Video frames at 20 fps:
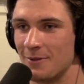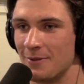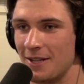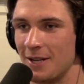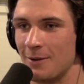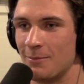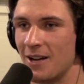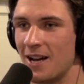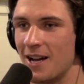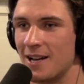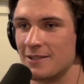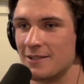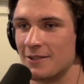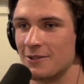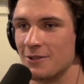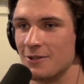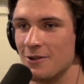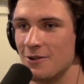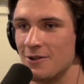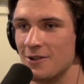but they had plastic
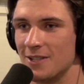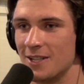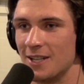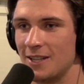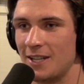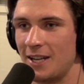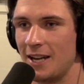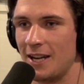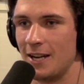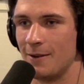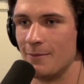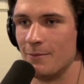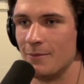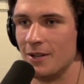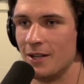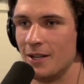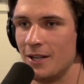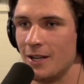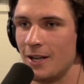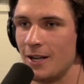surgeons at the game,
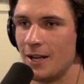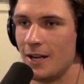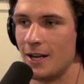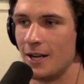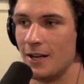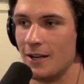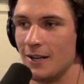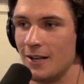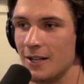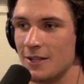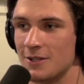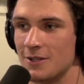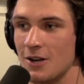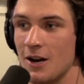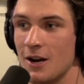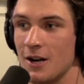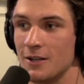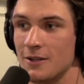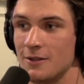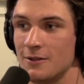and that's
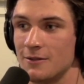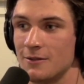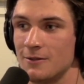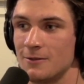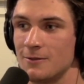not